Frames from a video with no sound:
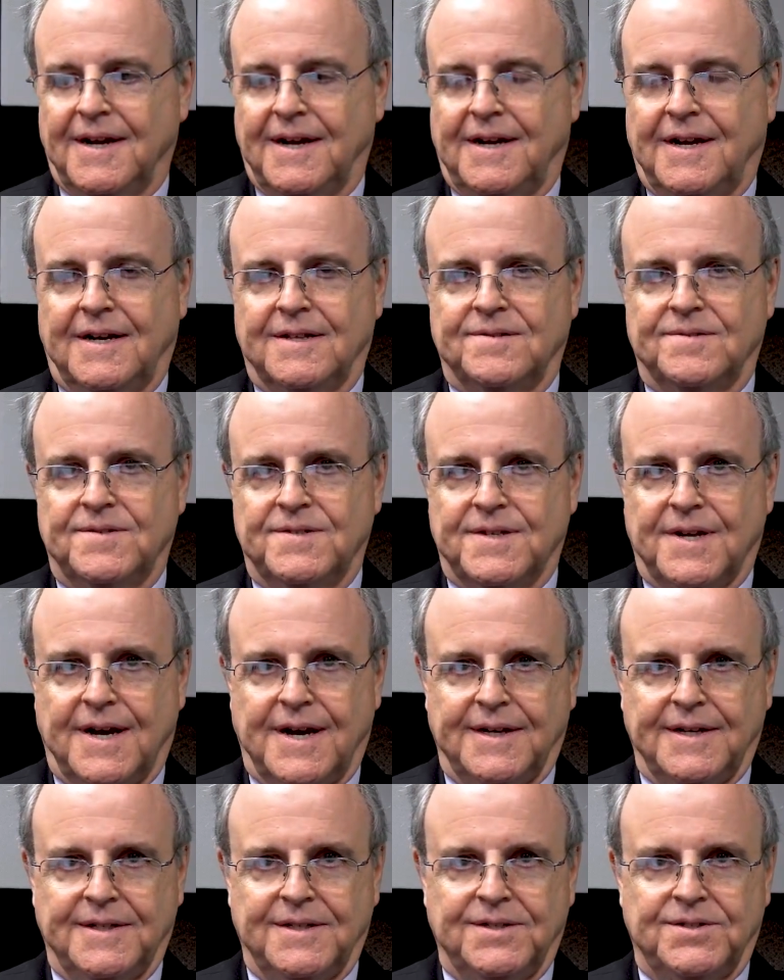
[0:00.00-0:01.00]
either
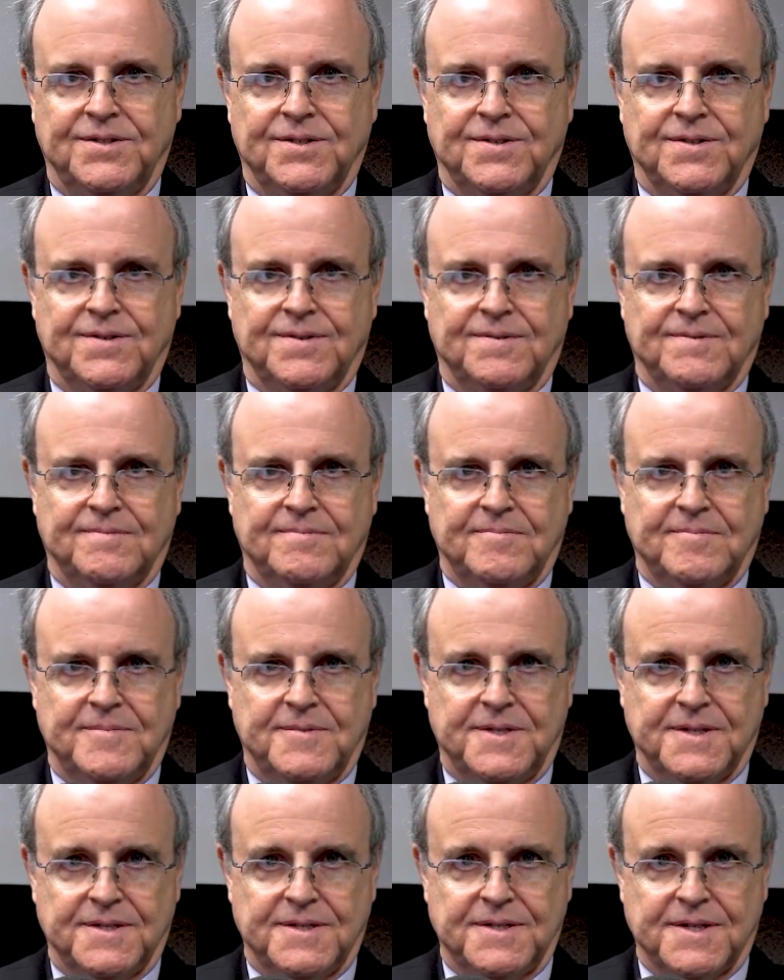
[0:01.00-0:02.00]
signage or
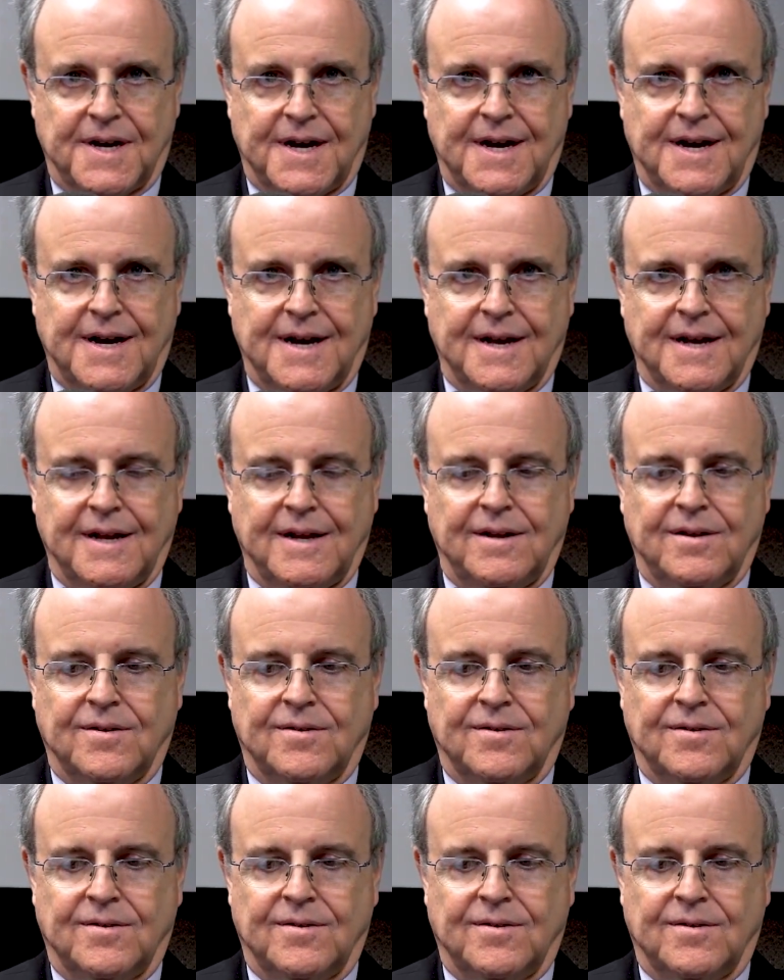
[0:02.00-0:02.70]
design